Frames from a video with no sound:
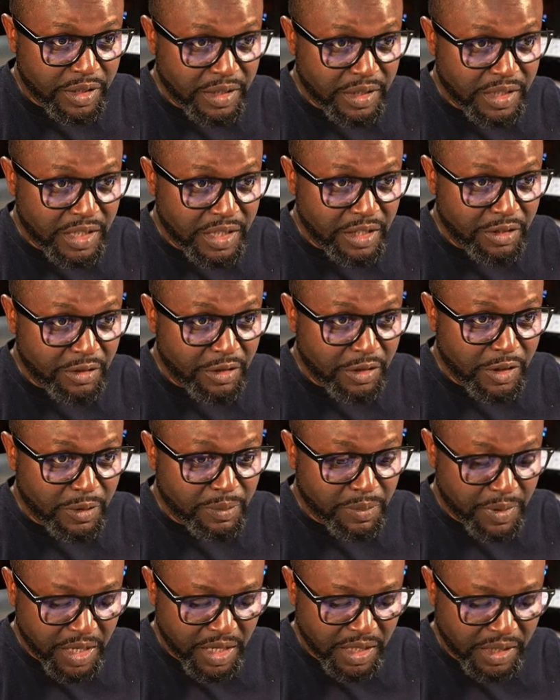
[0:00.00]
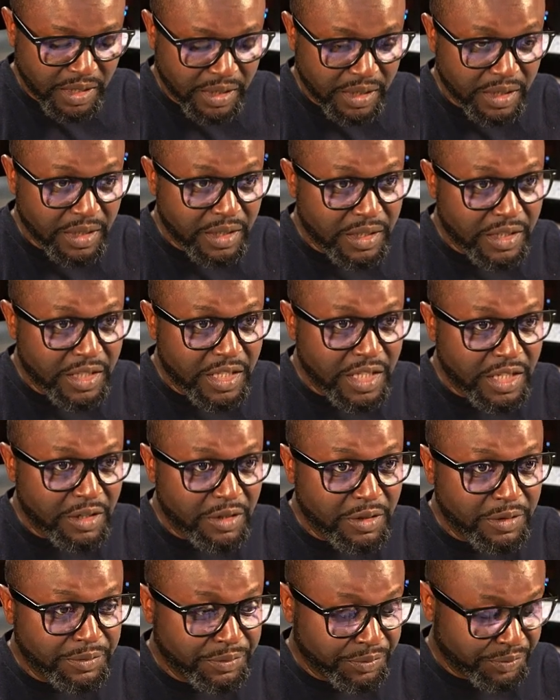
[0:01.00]
0 space
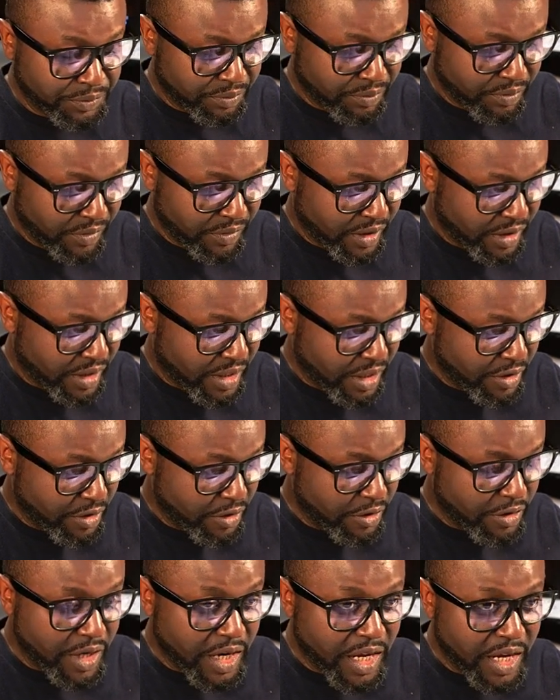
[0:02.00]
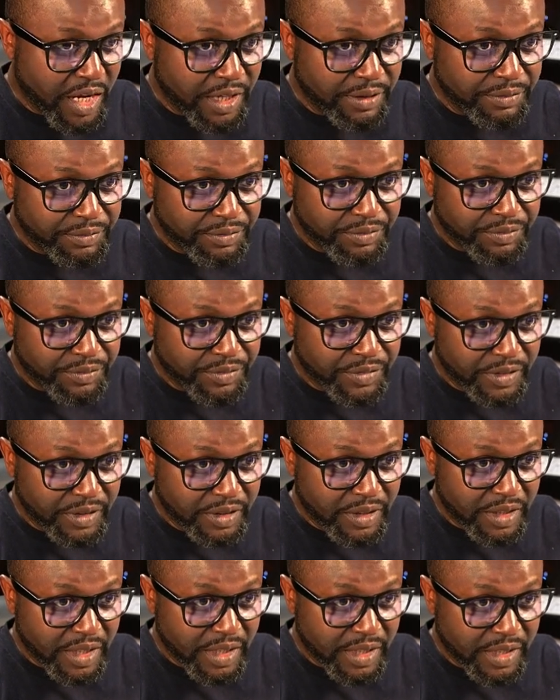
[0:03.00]
0. Then you're gonna
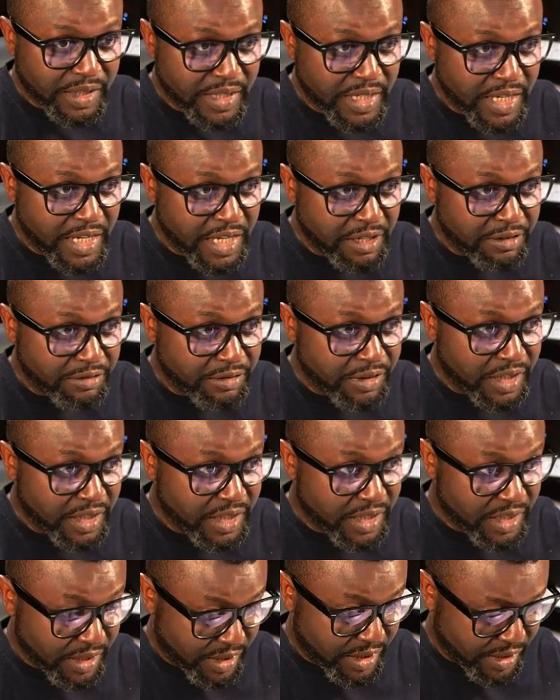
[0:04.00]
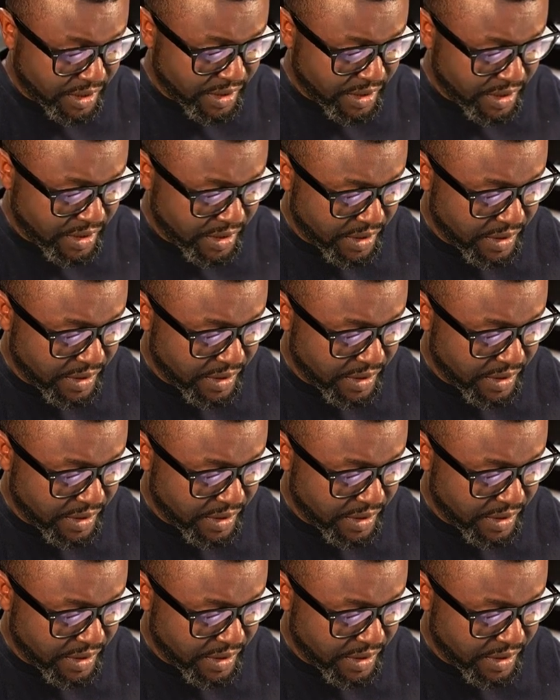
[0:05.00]
save this